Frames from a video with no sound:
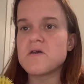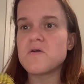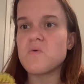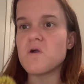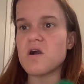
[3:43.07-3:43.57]

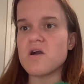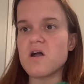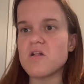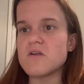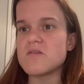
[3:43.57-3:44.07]
work on
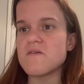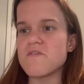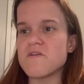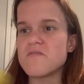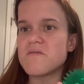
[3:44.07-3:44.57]
colors if
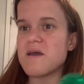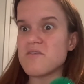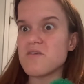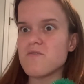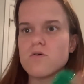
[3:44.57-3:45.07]
they're
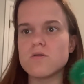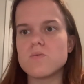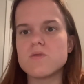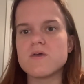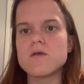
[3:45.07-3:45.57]
having difficulty
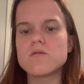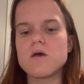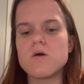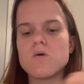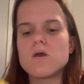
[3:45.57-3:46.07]
with it.
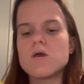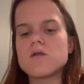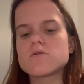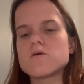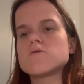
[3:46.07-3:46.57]
So
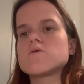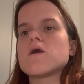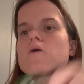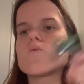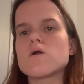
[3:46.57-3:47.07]
it's good to
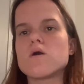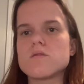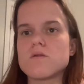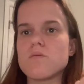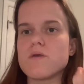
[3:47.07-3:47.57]
like work
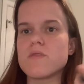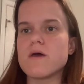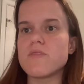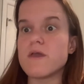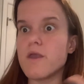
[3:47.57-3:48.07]
on something
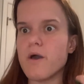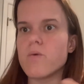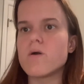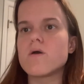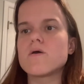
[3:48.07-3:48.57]
that they know,
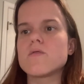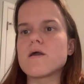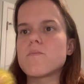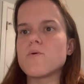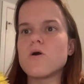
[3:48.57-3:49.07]

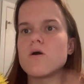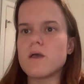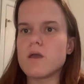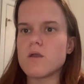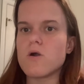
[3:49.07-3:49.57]
like a
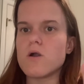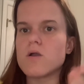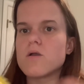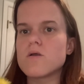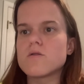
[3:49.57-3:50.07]
ball and a car.
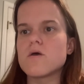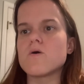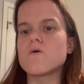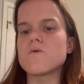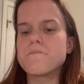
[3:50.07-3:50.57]

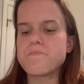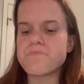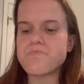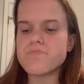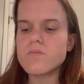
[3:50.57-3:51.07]
So
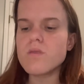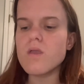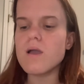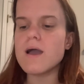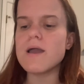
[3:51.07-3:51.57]

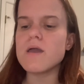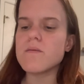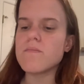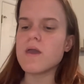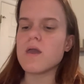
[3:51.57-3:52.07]

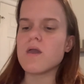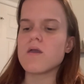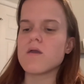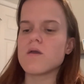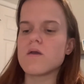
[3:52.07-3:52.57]
I may